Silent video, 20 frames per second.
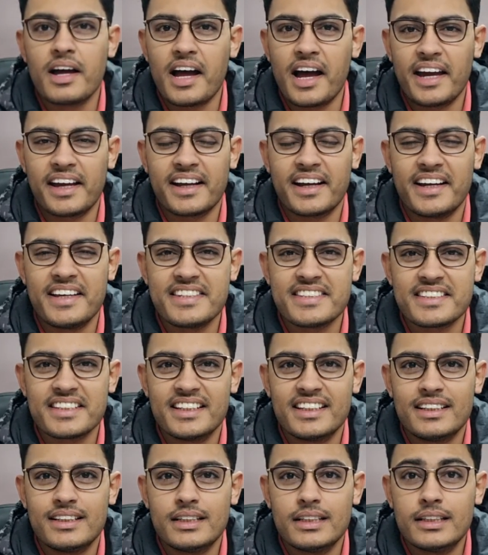Hi guys,
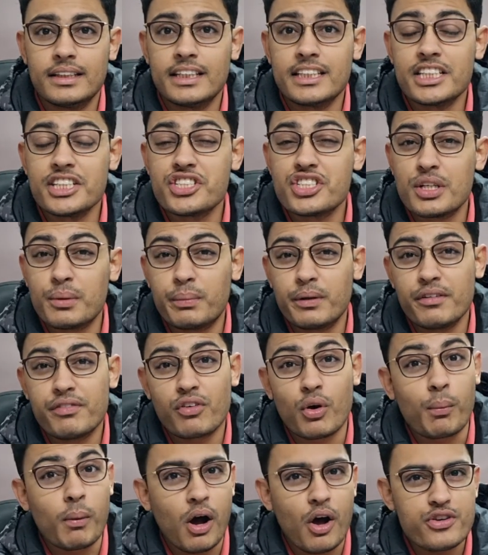this is Shibli
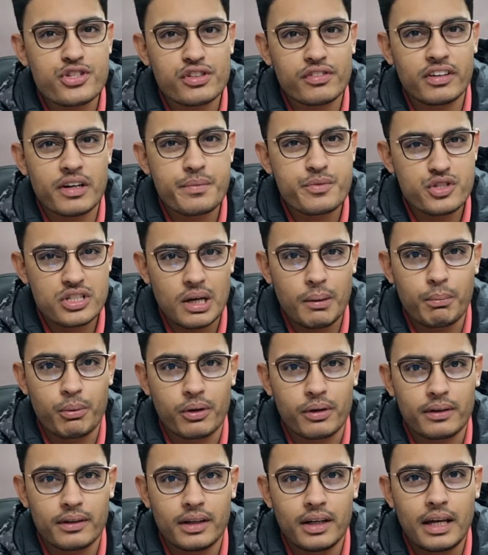from House of Herbs Jaipur,
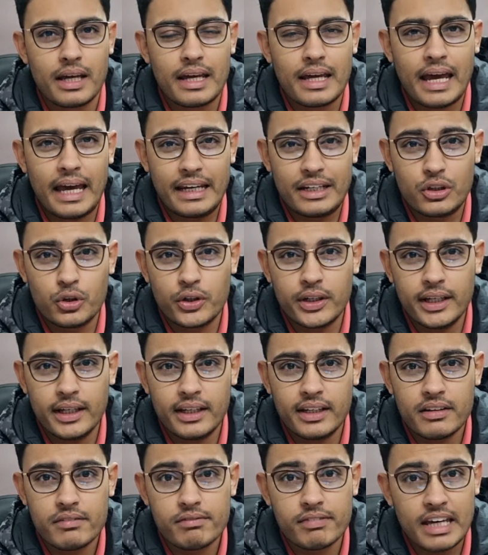and
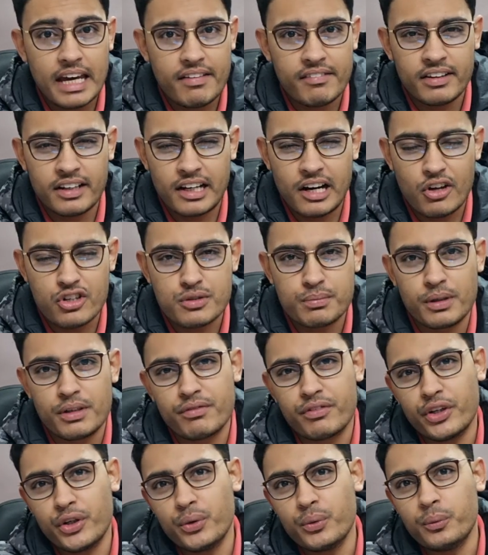today we have an announcement
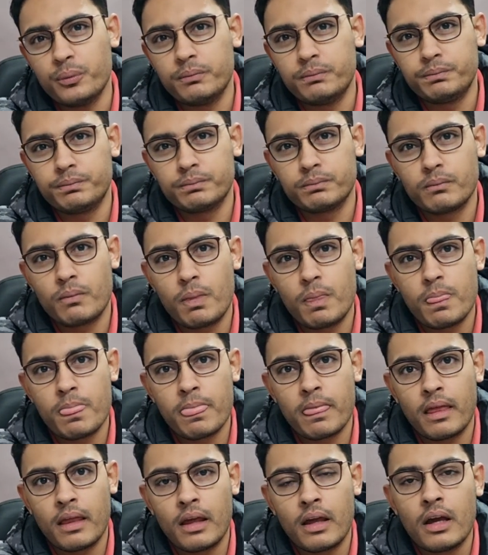for you.
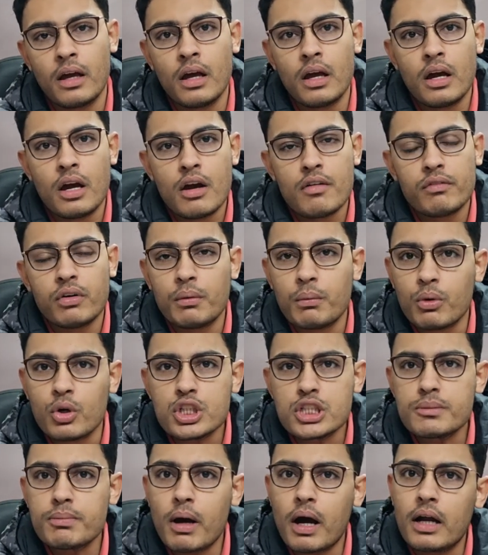For
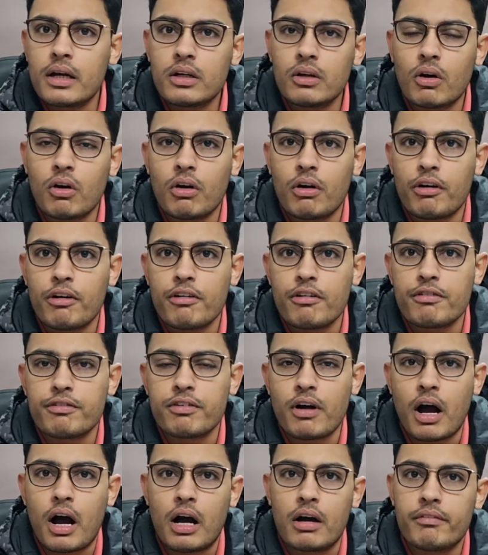most part of
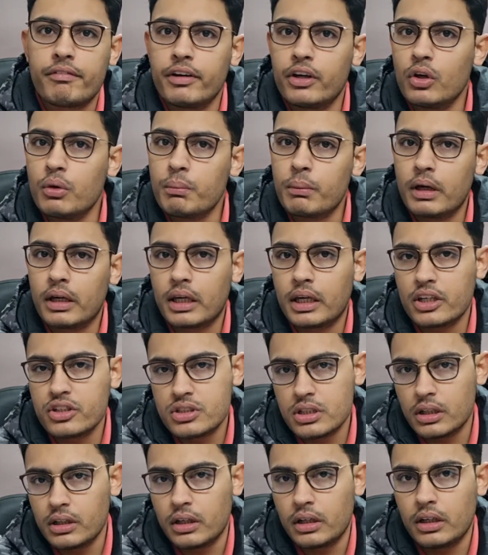our video making
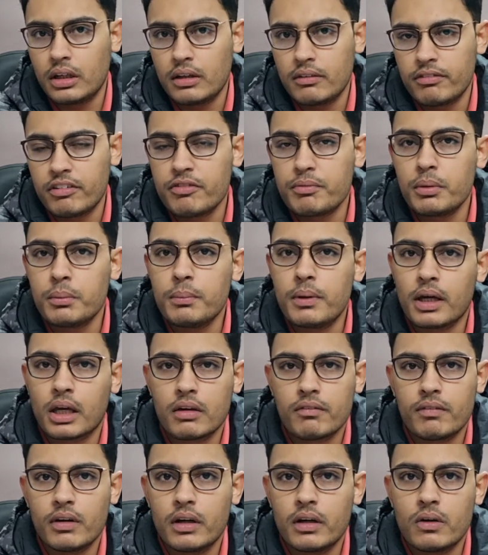journey, we've been
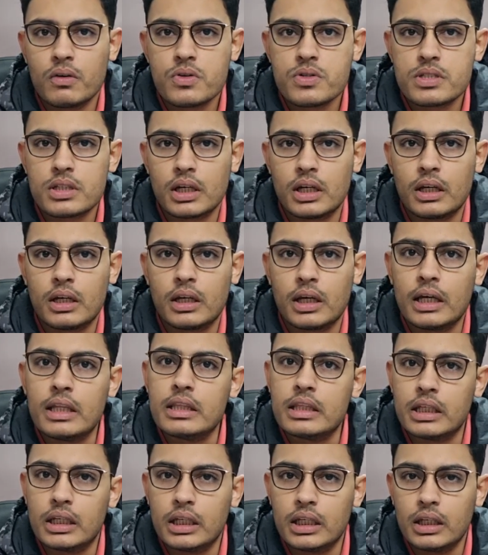making videos in
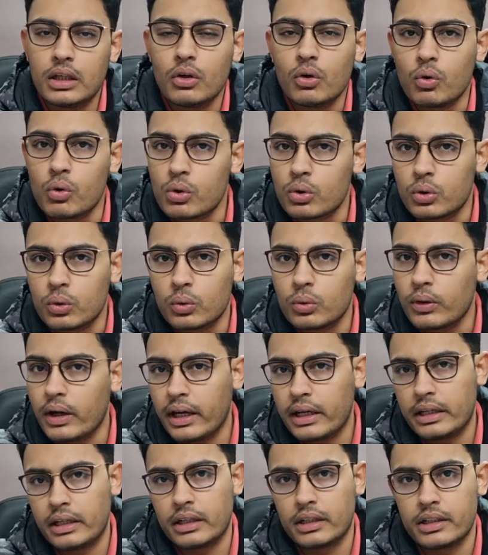Hindi, Urdu
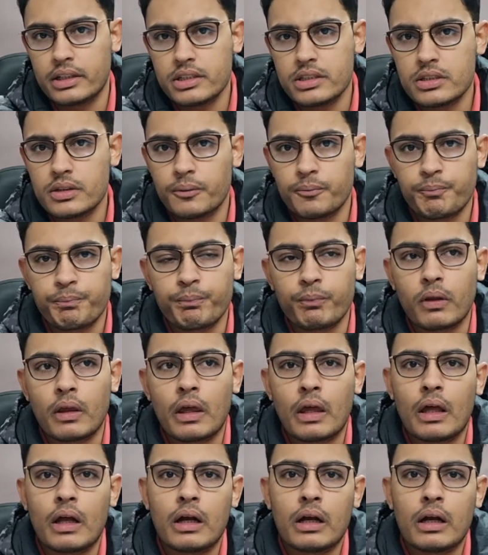and English.